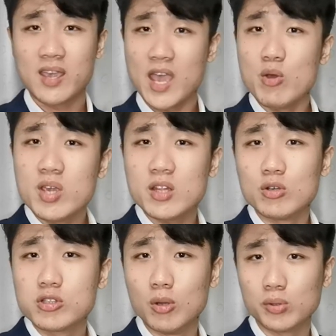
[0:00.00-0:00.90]
Can you hit
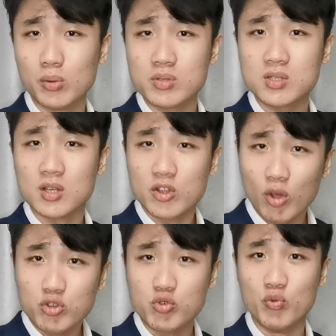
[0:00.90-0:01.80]
those low notes?
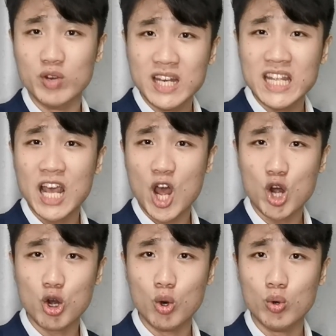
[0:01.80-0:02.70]
Those really
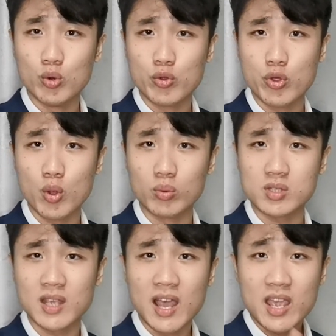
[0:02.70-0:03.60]
low
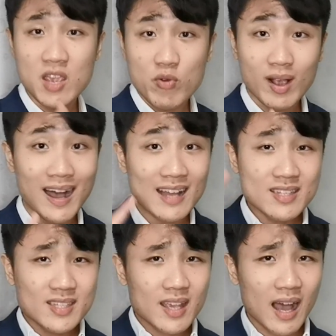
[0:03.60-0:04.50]
notes. If you
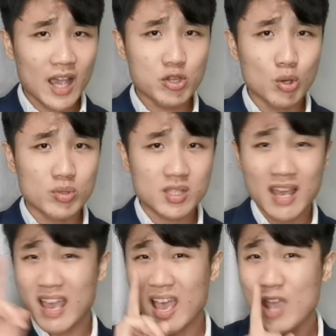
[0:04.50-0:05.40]
can't sing high notes,
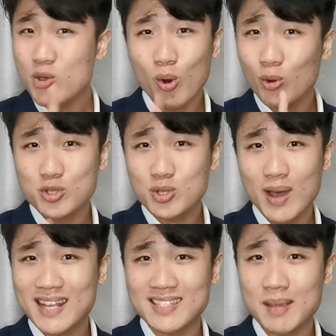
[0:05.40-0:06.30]
and you
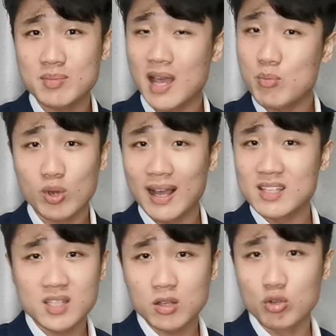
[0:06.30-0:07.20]
also at the same time you
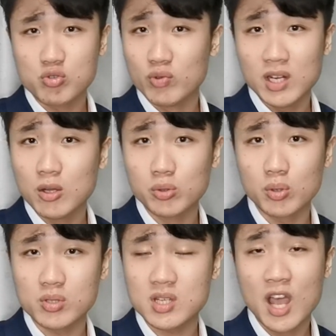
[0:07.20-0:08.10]
can't sing those really low
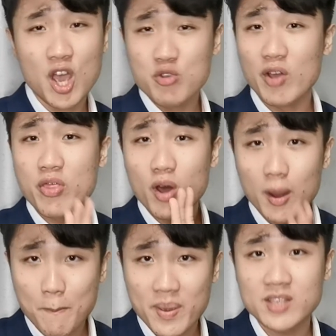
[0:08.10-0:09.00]
notes, you're
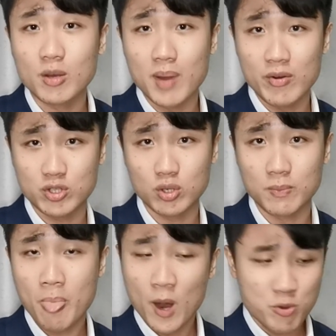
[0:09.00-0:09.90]
not a bass or
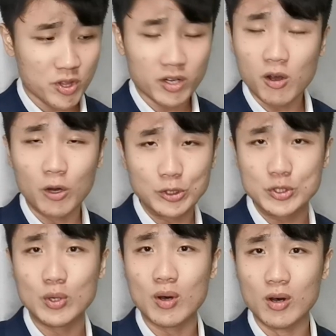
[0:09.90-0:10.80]
baritone, you're not an
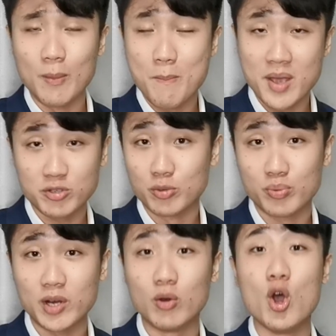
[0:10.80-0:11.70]
alto or mezzo
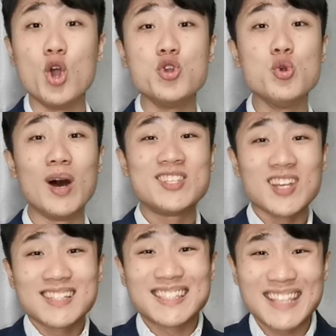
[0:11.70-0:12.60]
soprano, you are
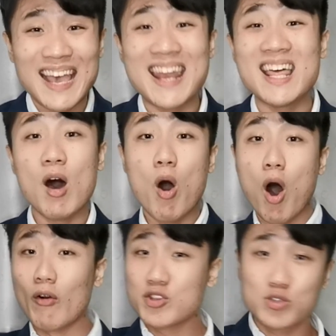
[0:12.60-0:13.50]
just a tenor
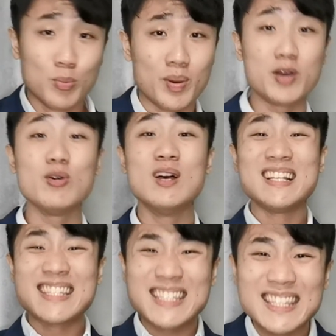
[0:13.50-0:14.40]
or a soprano
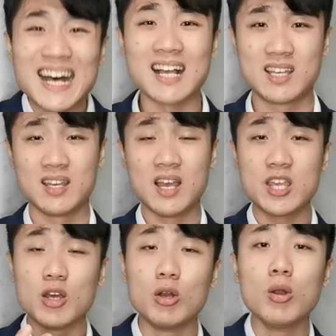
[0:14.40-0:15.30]
stuck
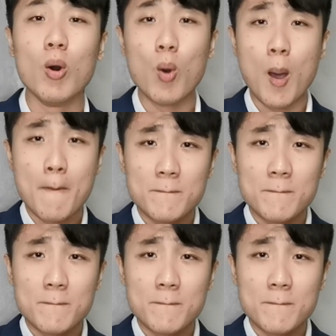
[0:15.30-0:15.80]
in your low